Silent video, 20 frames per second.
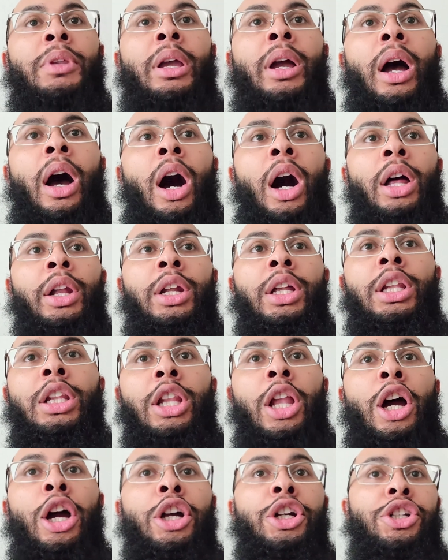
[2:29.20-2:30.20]
On a
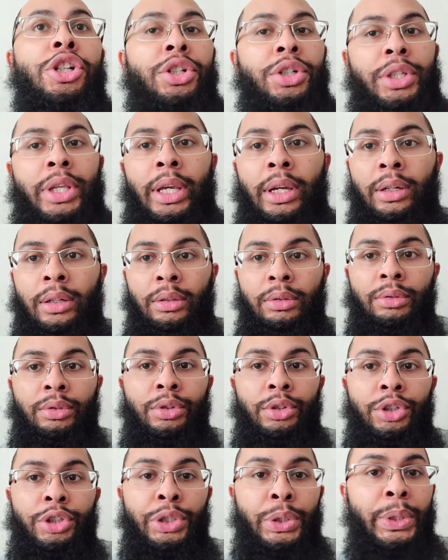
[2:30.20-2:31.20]
larger scale,
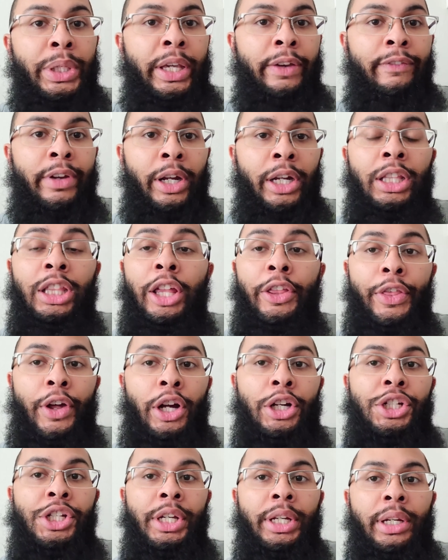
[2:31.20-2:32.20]
you can get very
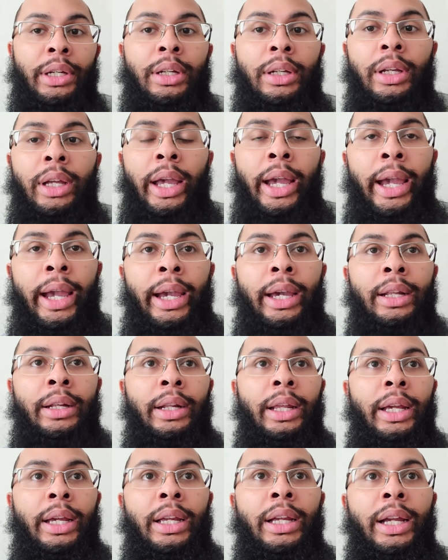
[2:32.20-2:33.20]
lethargic and
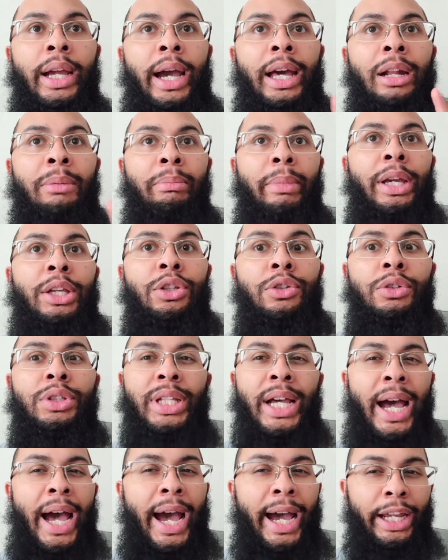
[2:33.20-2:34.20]
it can kind of make you
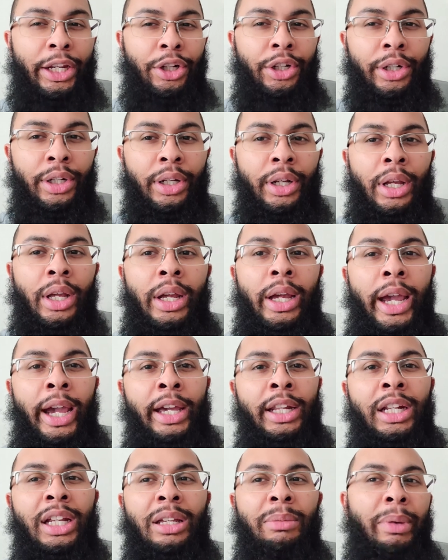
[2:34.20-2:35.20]
tired
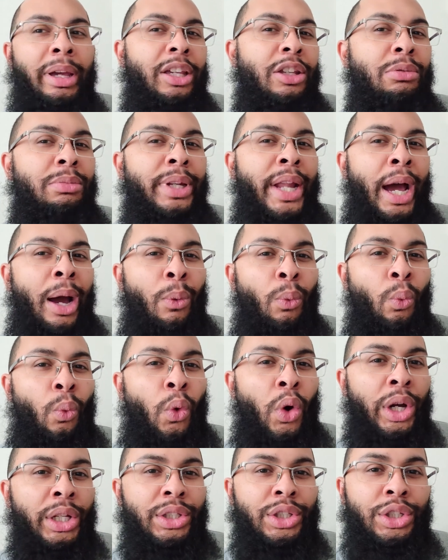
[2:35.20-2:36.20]
and it can make you not
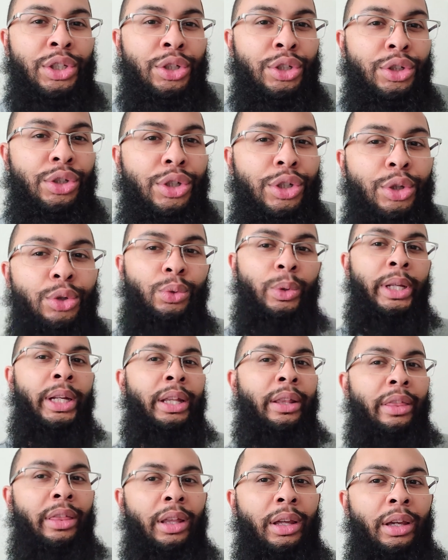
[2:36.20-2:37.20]
want to do
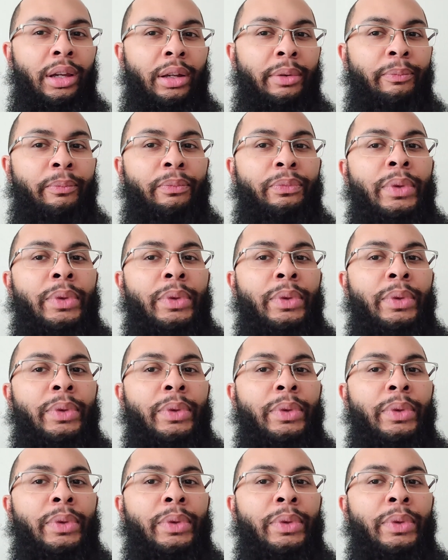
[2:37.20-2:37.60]
anything.